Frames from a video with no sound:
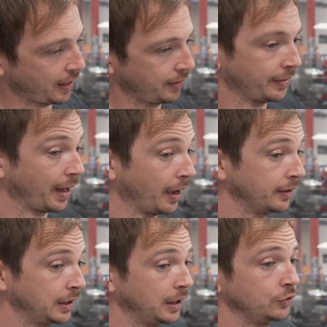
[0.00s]
and
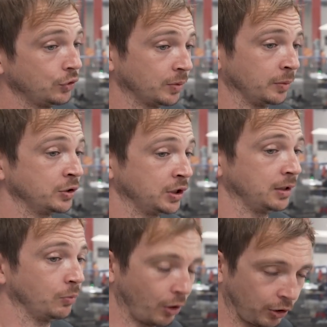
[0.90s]
that, do my
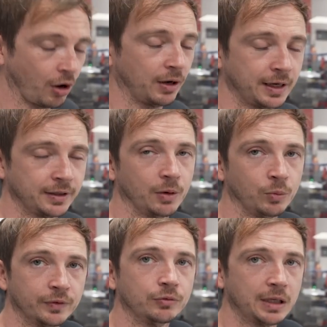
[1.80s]
machining work, I'll end up
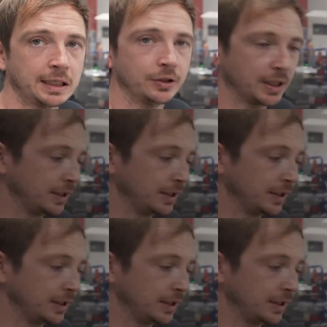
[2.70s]
with a really good